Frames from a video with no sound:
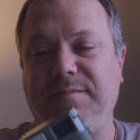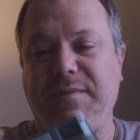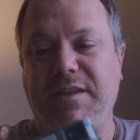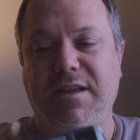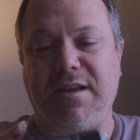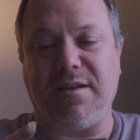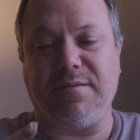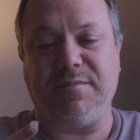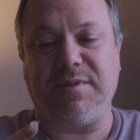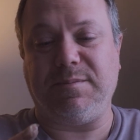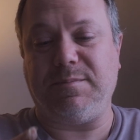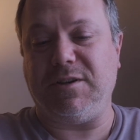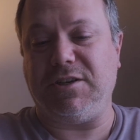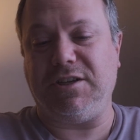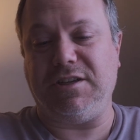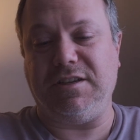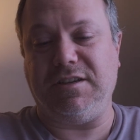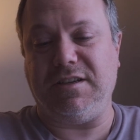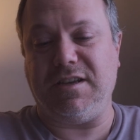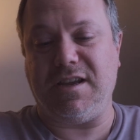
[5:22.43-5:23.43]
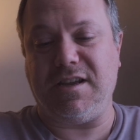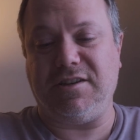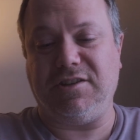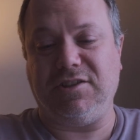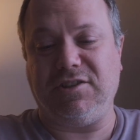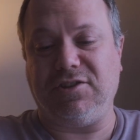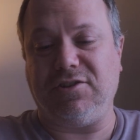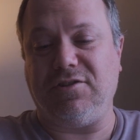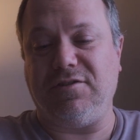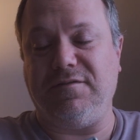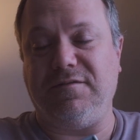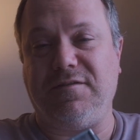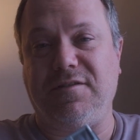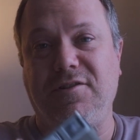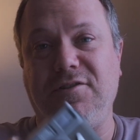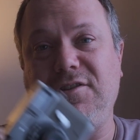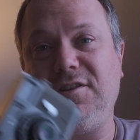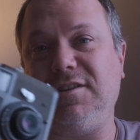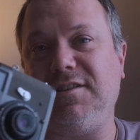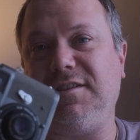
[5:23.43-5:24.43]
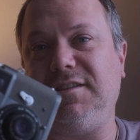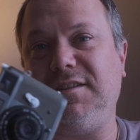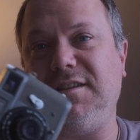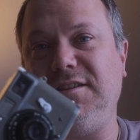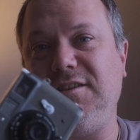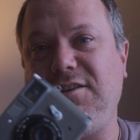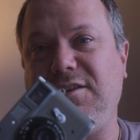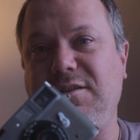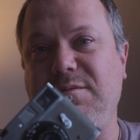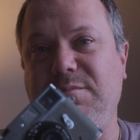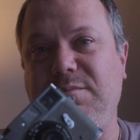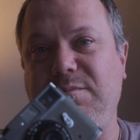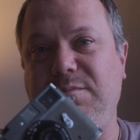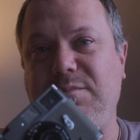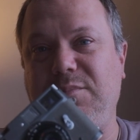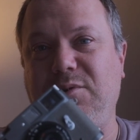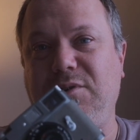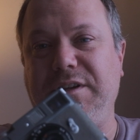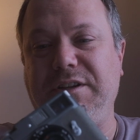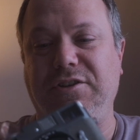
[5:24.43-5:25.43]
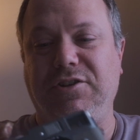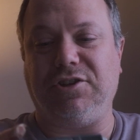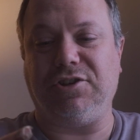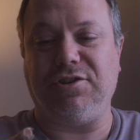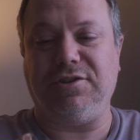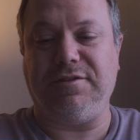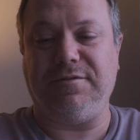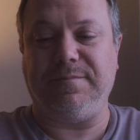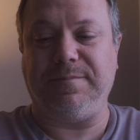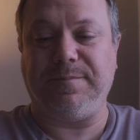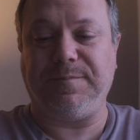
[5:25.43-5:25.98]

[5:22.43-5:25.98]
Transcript: especially, yeah, just zone focus, and you can point and shoot.